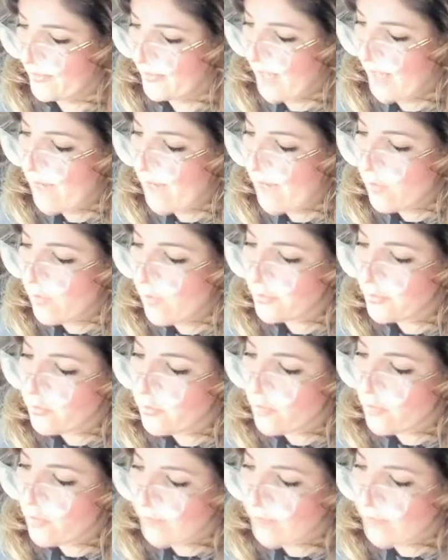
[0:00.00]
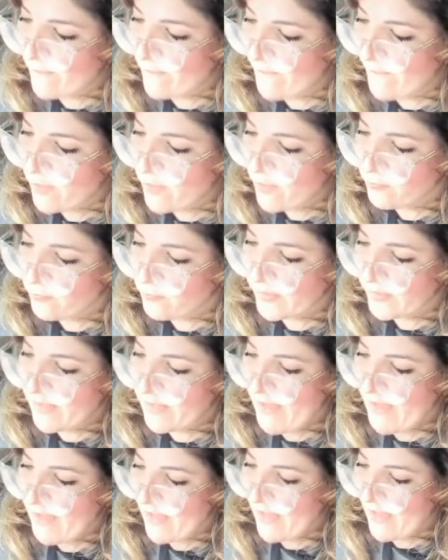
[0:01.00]
want to go to a Ren fair really
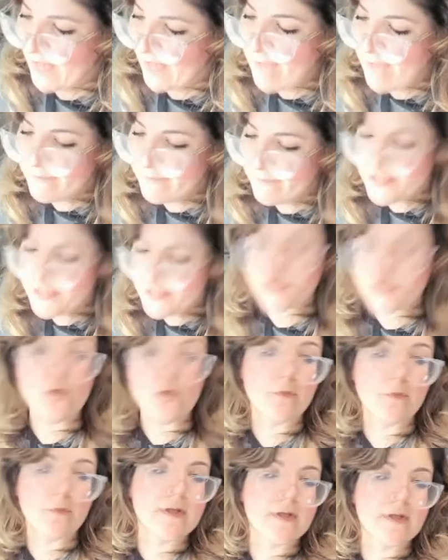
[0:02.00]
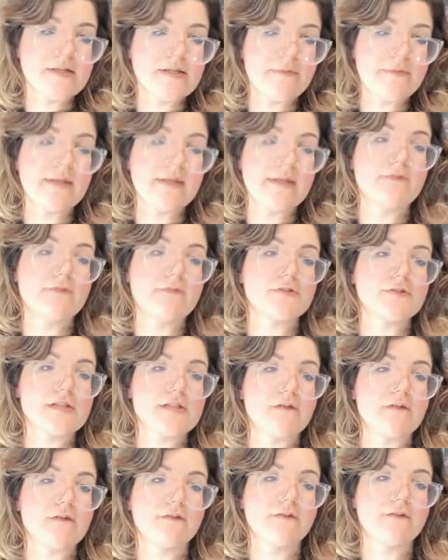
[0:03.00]
bad. I've been super into medieval stuff.